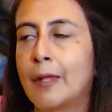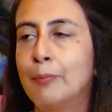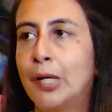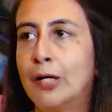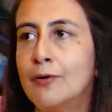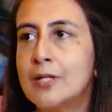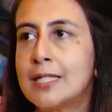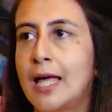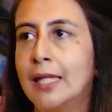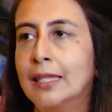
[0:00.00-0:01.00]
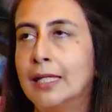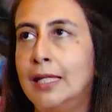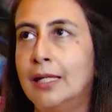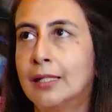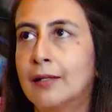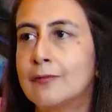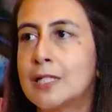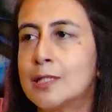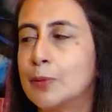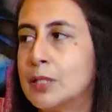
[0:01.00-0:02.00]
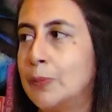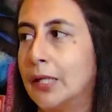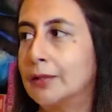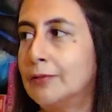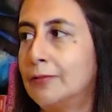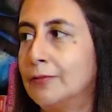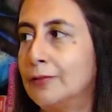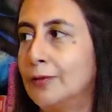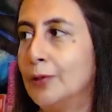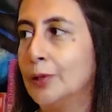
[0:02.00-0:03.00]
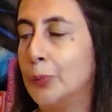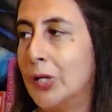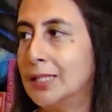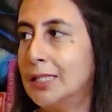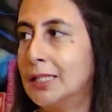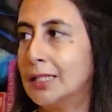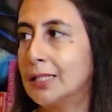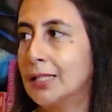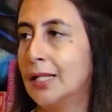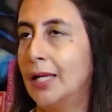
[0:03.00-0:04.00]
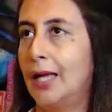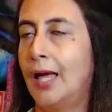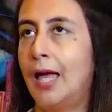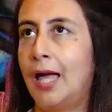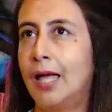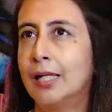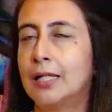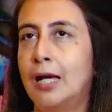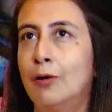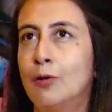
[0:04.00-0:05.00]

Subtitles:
Because I think it gives us perspective on the present. And I